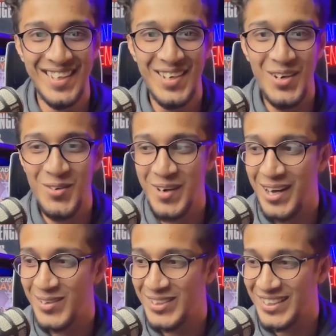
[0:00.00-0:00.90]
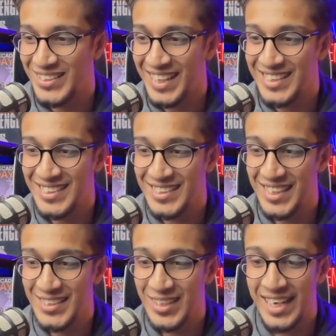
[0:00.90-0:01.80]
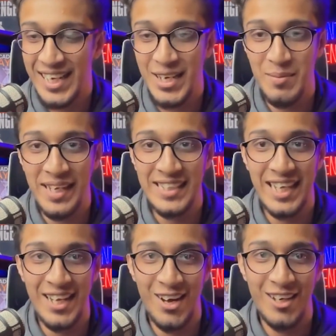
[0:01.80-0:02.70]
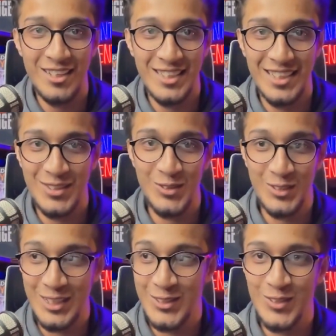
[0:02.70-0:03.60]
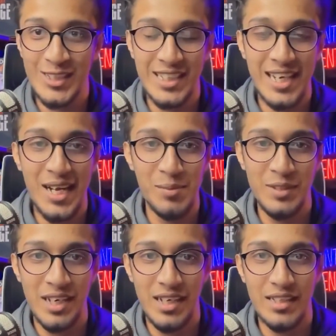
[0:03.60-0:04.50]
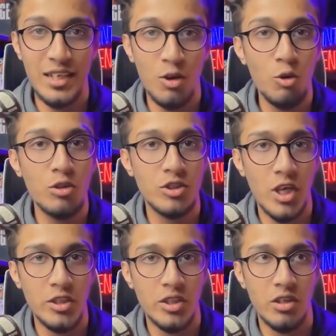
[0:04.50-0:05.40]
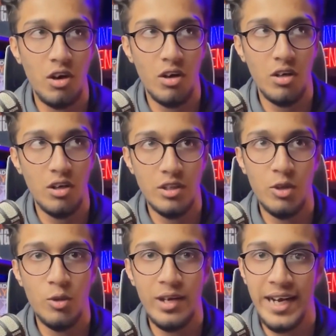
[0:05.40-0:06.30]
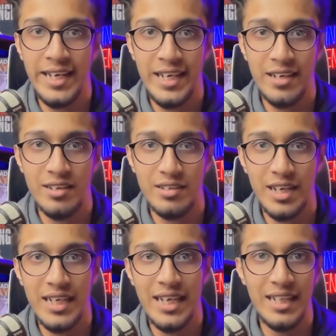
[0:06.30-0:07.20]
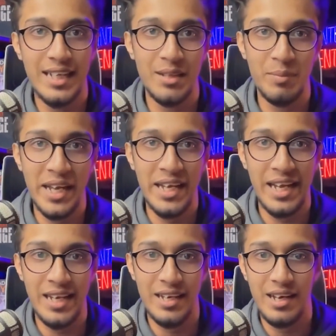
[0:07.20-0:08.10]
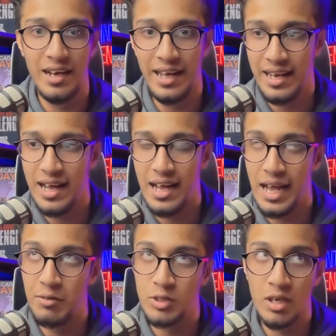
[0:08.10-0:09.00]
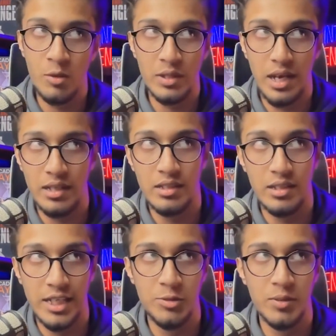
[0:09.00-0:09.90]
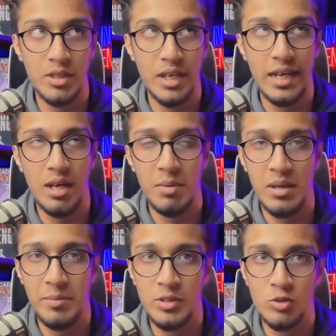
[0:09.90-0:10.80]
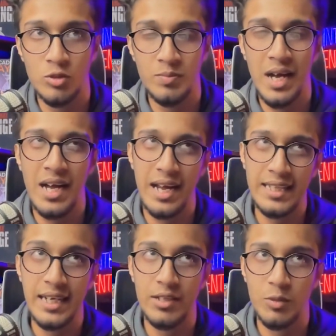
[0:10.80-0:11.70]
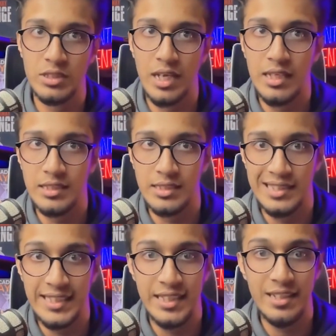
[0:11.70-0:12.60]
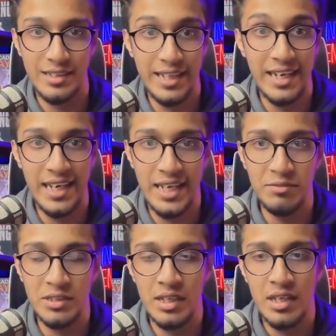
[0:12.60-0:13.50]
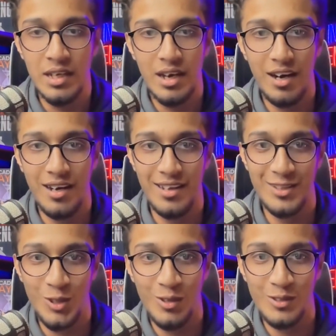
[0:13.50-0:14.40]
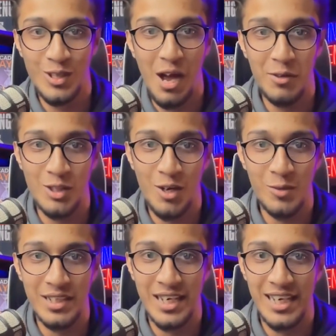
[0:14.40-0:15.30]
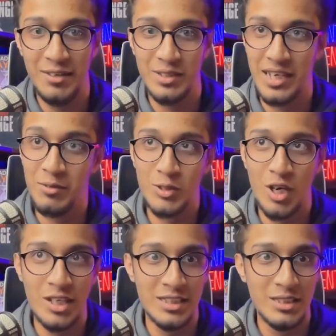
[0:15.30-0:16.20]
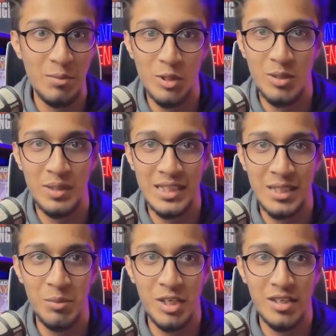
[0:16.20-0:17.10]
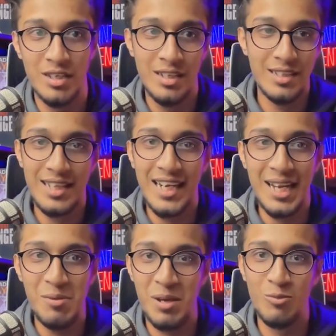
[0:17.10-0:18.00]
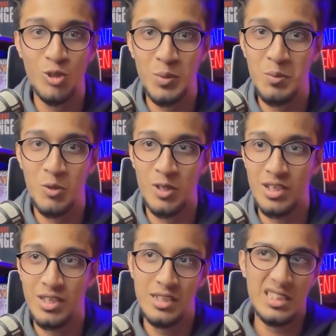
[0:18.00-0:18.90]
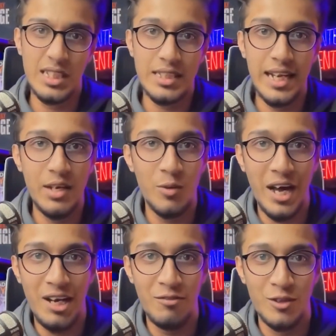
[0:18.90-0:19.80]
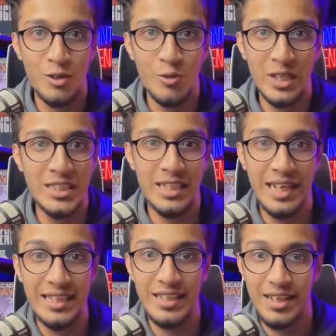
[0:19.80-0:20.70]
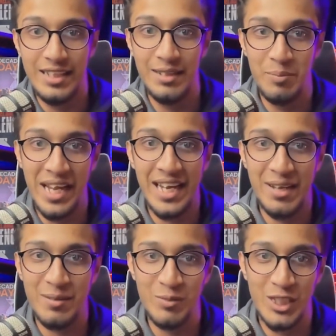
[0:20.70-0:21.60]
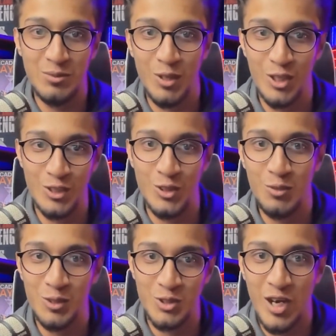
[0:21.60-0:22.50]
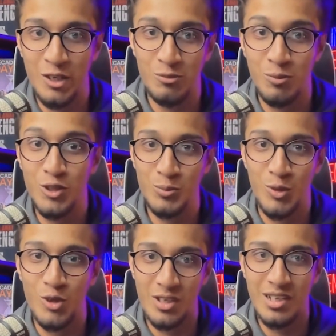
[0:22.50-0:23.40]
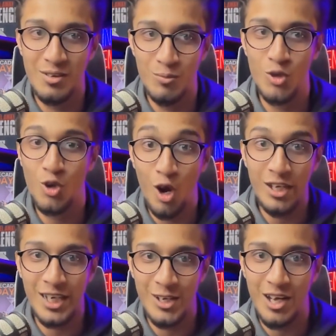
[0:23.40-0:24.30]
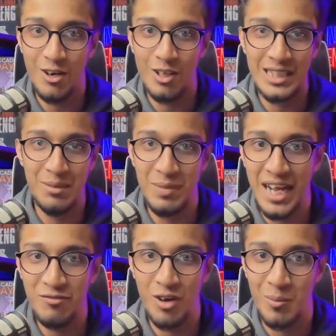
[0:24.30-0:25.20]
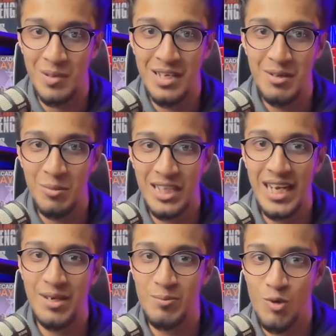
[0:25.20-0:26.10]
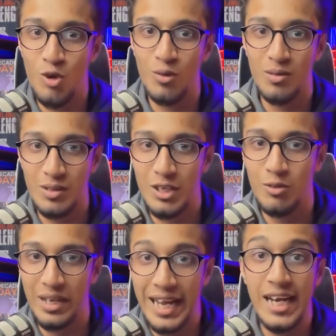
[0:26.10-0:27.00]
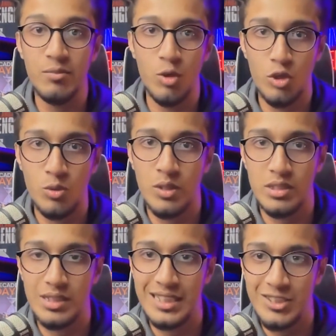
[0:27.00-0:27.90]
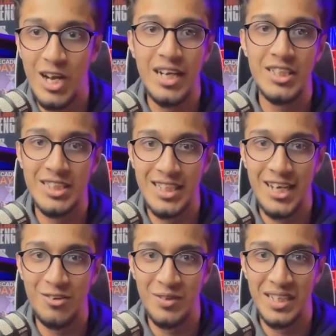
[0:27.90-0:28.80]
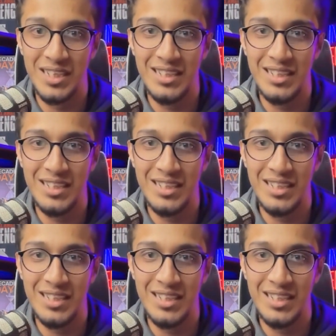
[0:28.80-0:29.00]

Oh wow, that that's really an amazing analogy just to just to describe the the whole structure or the whole idea, right? In in the beginning, uh, and I was talking with another expert like a couple episodes back. I think it was last season, Derral Eves, uh, so so I was talking with Derral Eves and he was talking about something similar. That time, like most people were just getting viral for no reason in the in the beginning, just because YouTube was trying to push more more content across their platform. But then it more you know geared more towards the strategy side of it,